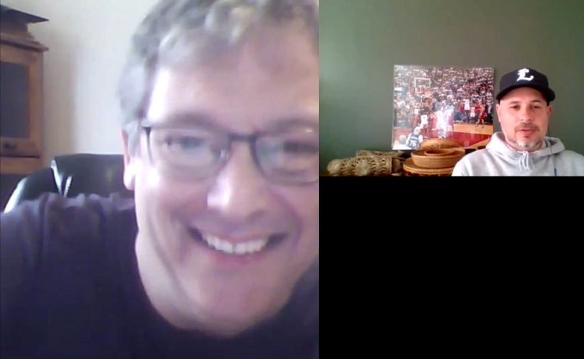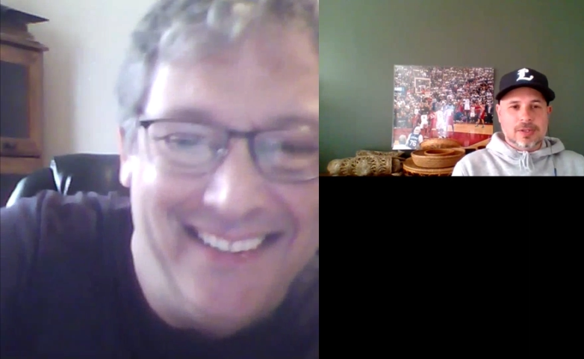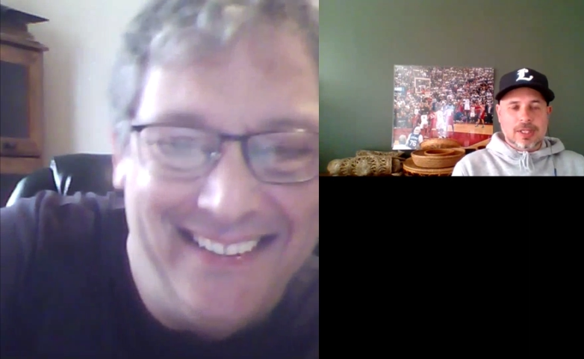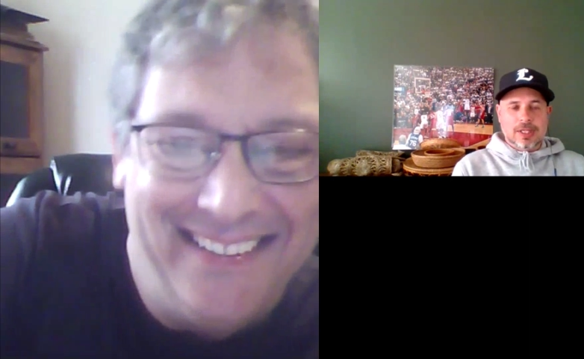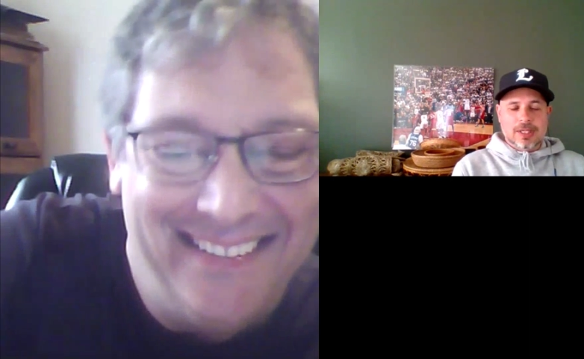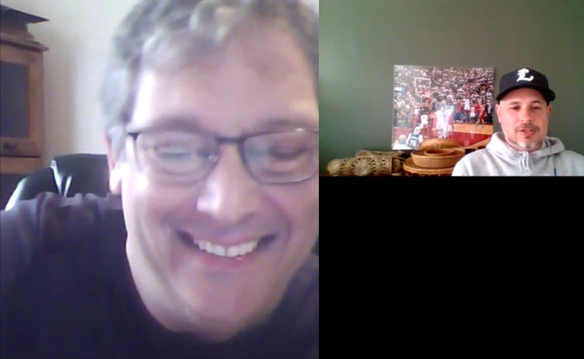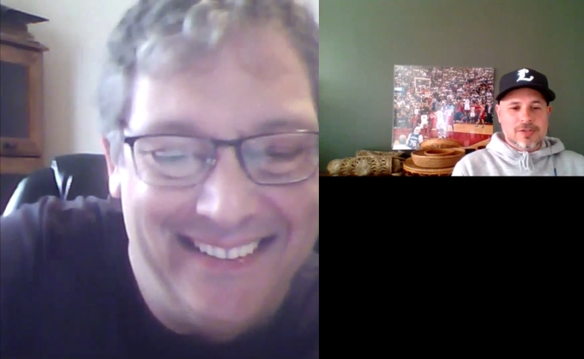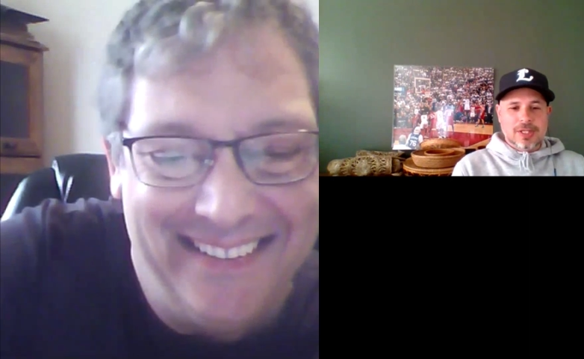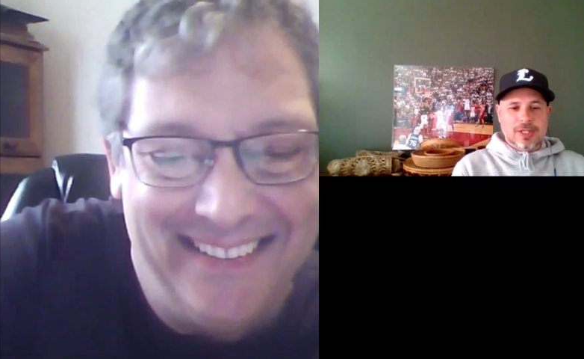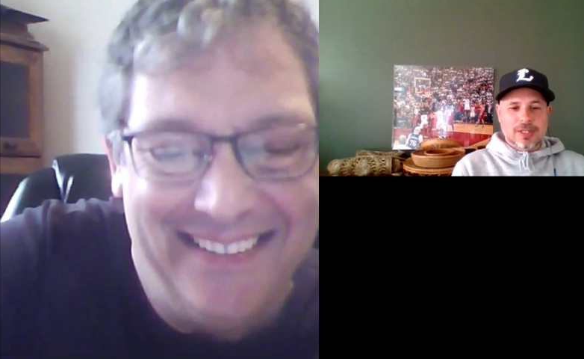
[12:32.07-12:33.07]
Speaker 1: a degree in
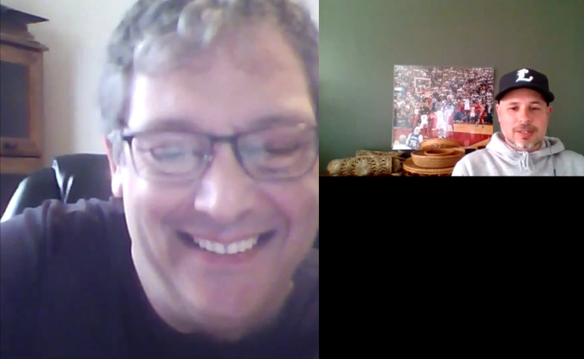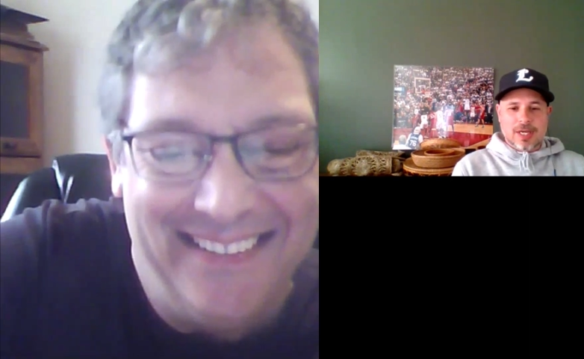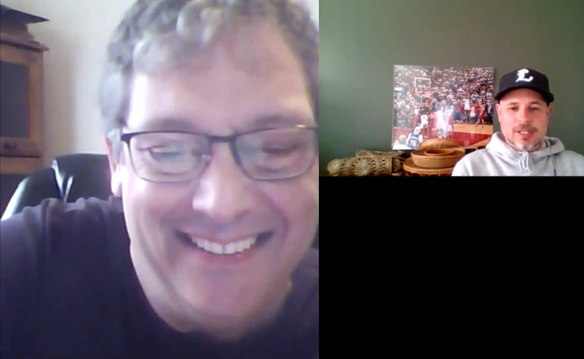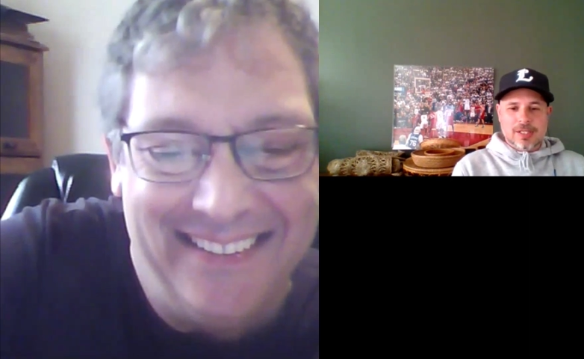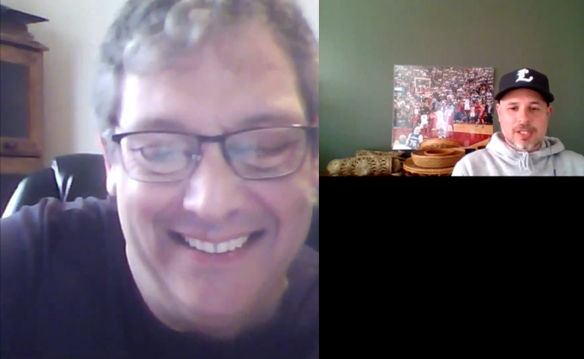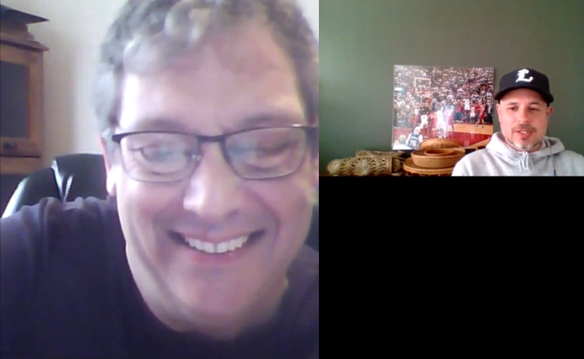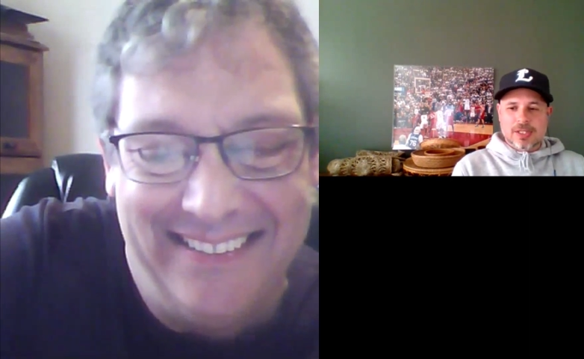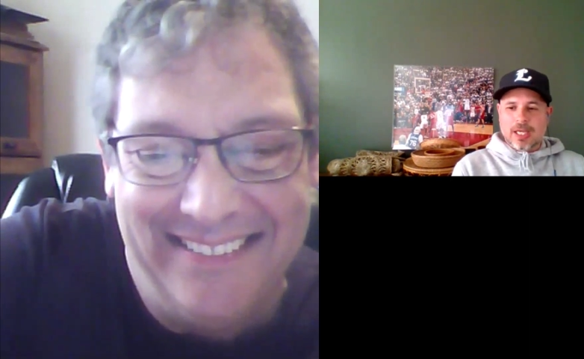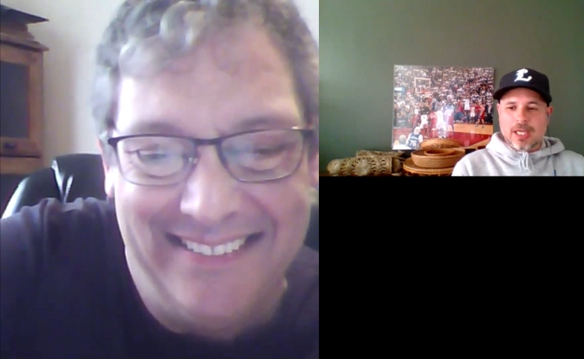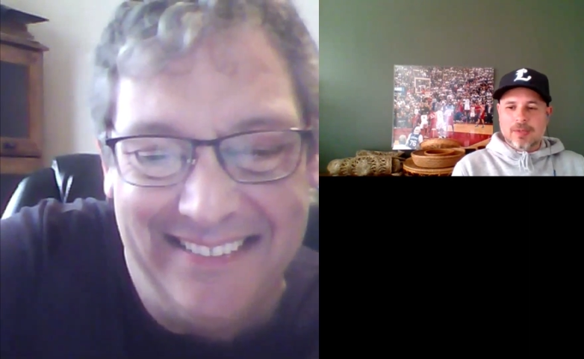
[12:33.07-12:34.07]
history, and kind of
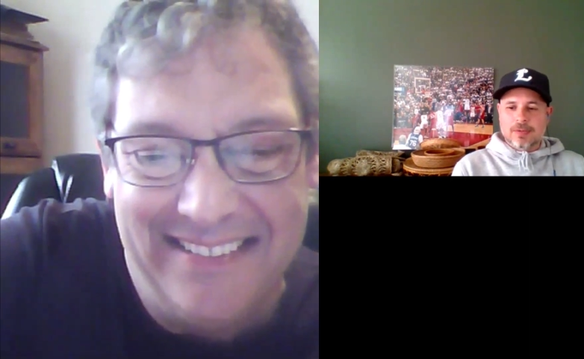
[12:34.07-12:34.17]
changed the game.